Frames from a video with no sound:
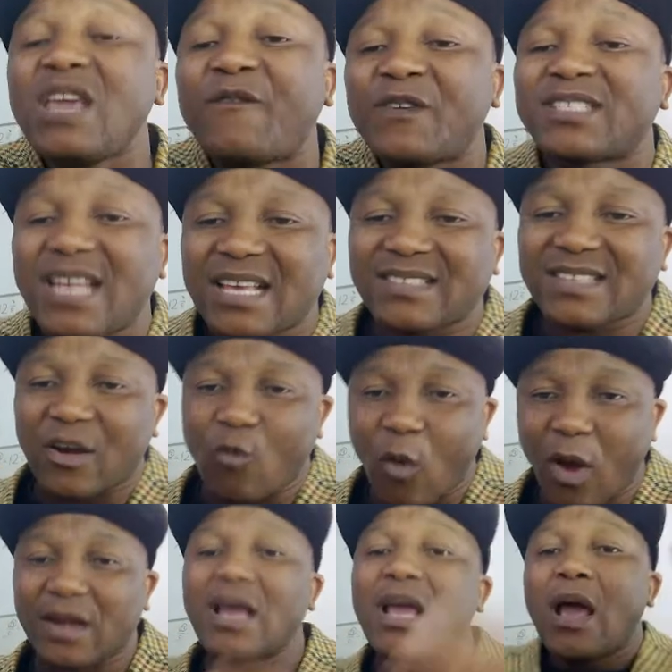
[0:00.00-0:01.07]
If it's less
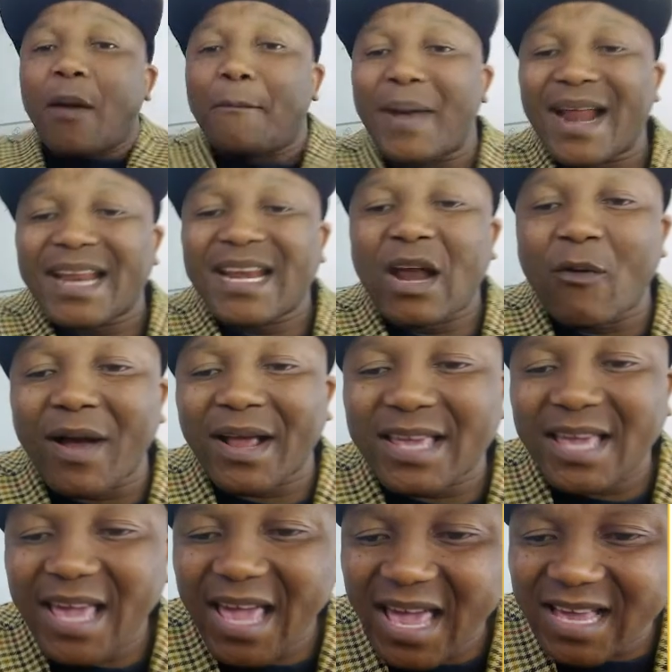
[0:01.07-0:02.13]
than 1. But in our
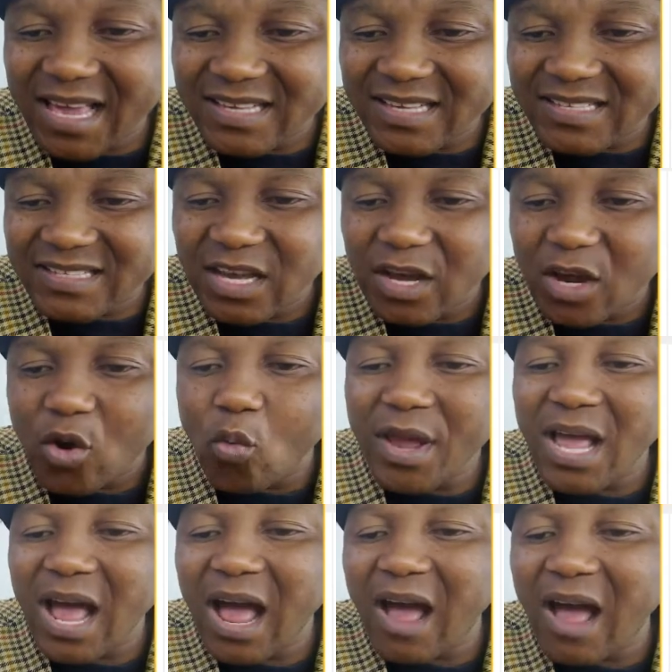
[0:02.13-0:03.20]
case,
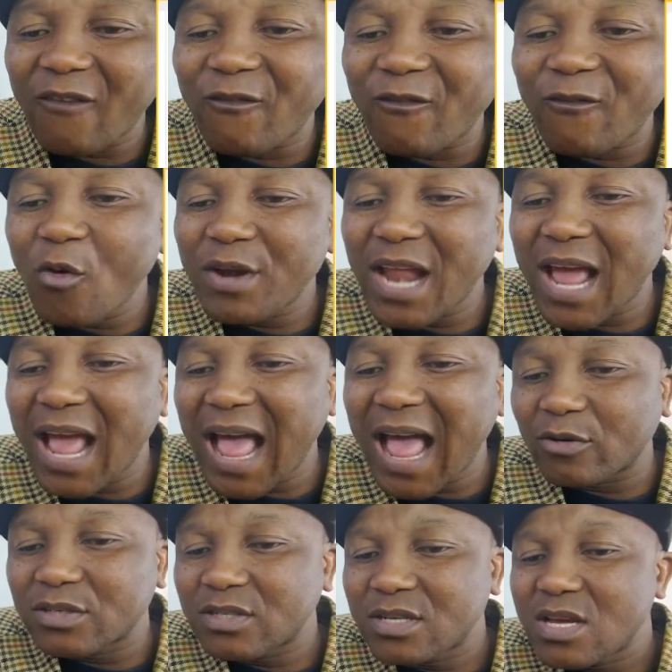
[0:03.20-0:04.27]
we have found out
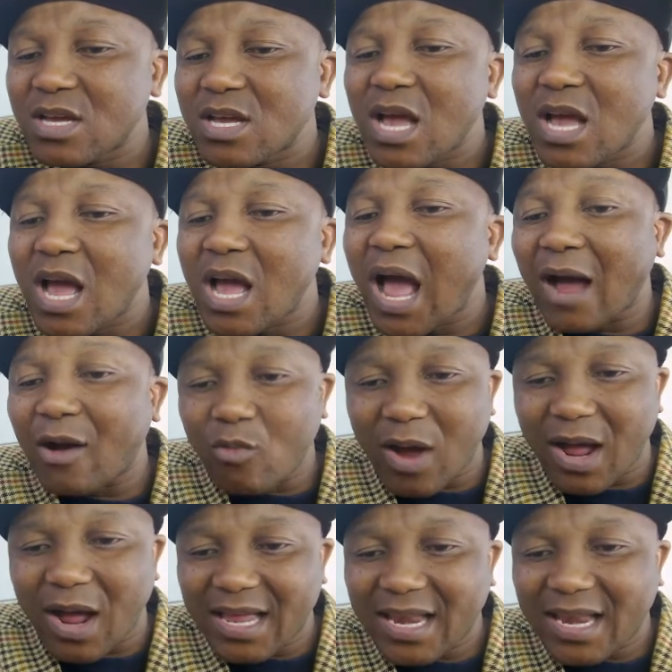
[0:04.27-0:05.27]
our